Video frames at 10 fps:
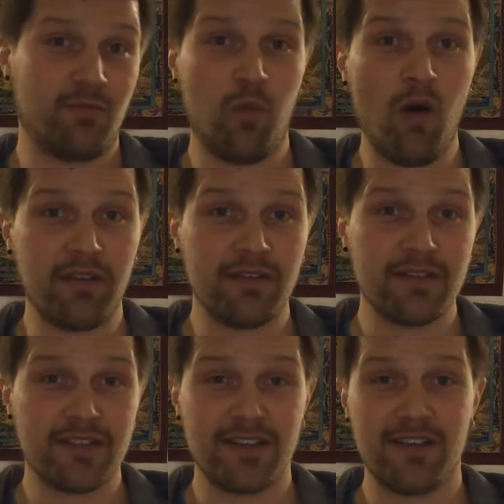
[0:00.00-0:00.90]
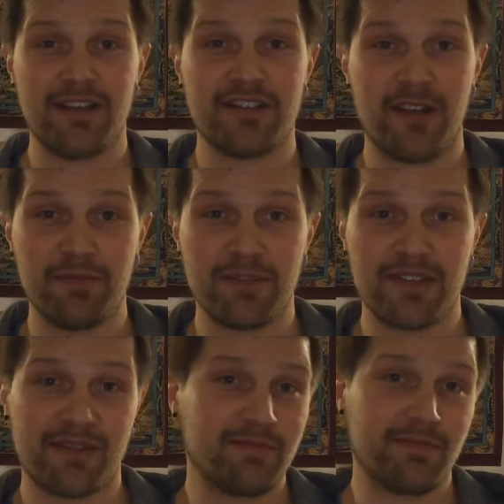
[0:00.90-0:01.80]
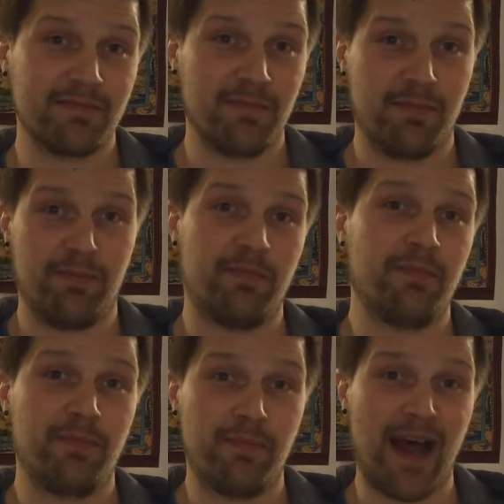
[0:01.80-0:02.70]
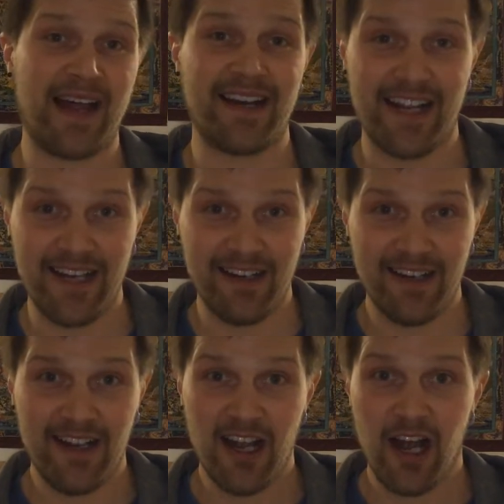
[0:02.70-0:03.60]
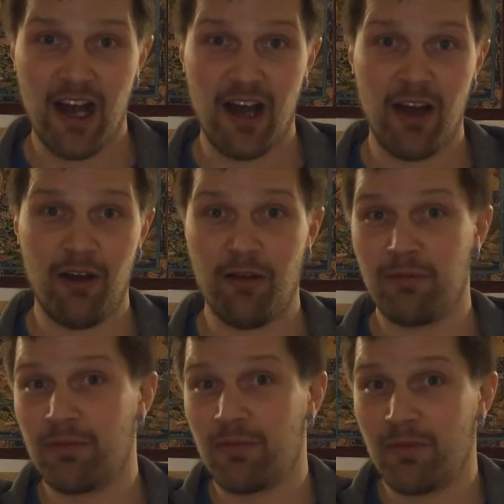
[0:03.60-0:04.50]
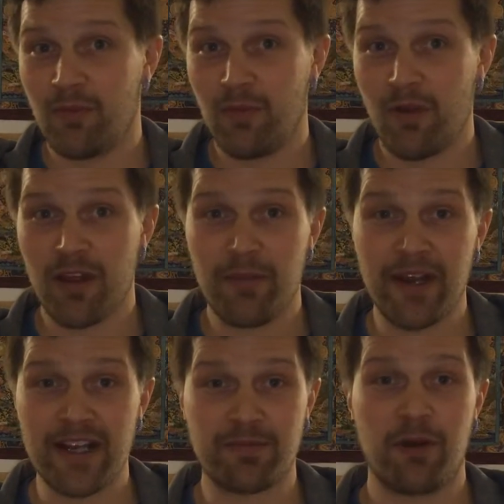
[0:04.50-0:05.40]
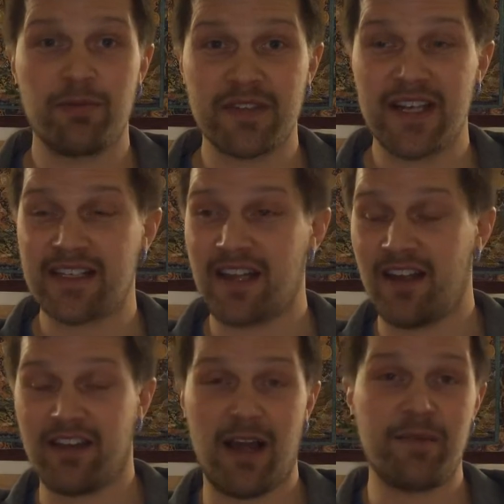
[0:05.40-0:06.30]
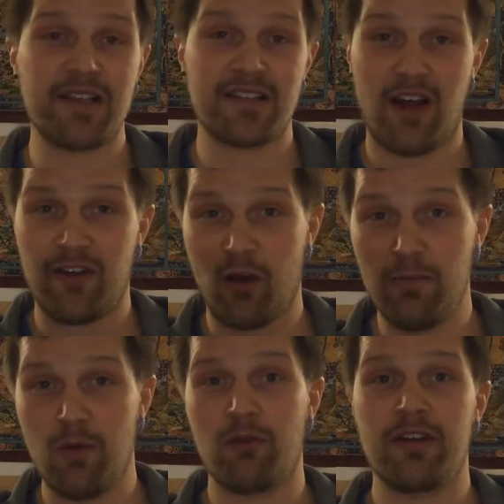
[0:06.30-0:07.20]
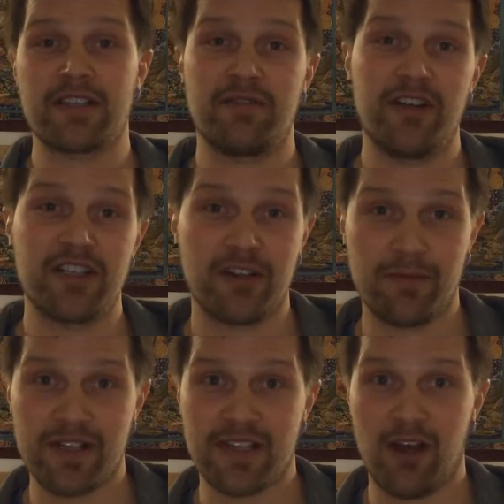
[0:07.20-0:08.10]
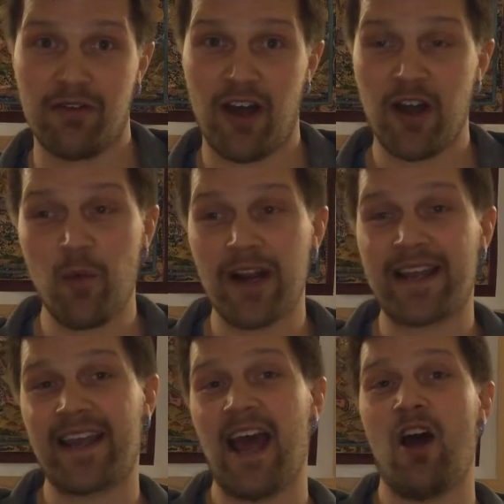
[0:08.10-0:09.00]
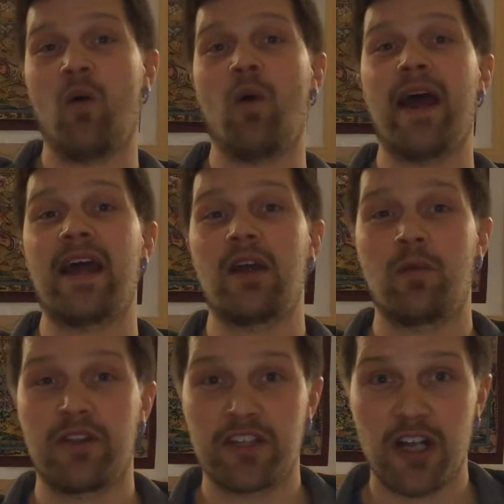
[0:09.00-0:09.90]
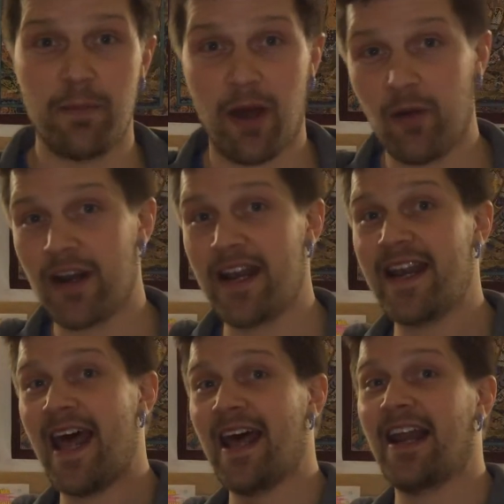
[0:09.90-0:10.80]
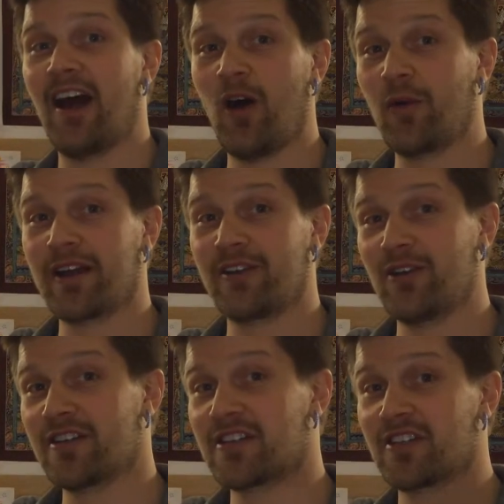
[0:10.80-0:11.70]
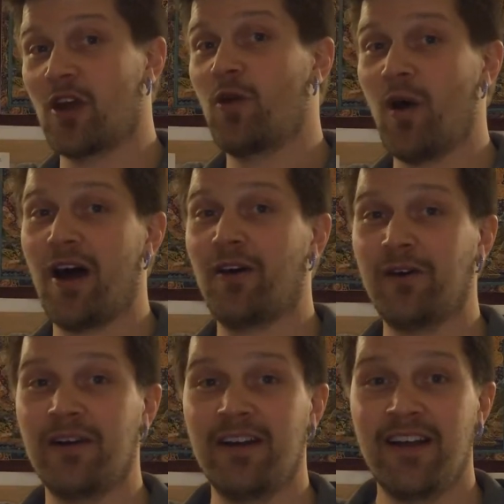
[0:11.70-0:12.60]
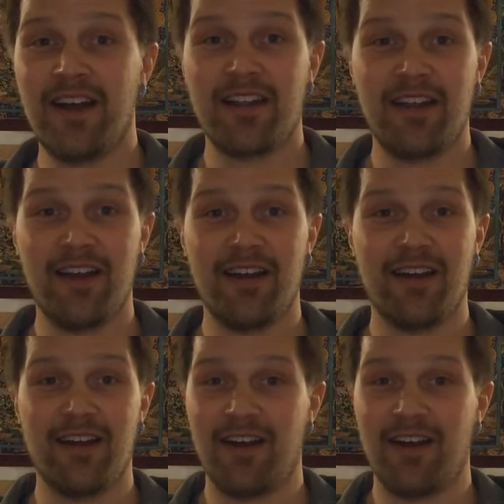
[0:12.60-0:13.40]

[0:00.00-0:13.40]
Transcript: want to do those jumps badly. One of the biggest problems is that means that I've got more risk of injuring myself. I don't want to get away with a jump. I want to nail it. I want to do it so well that